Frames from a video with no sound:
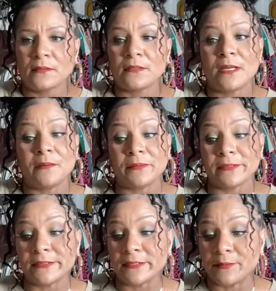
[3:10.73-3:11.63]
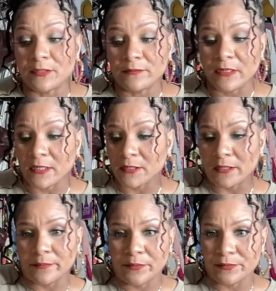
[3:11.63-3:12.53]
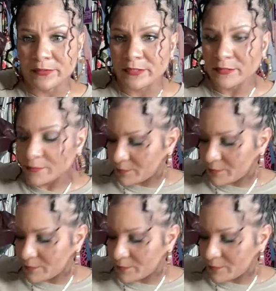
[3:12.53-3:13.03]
Y'all, please let me know if y'all can unmute it.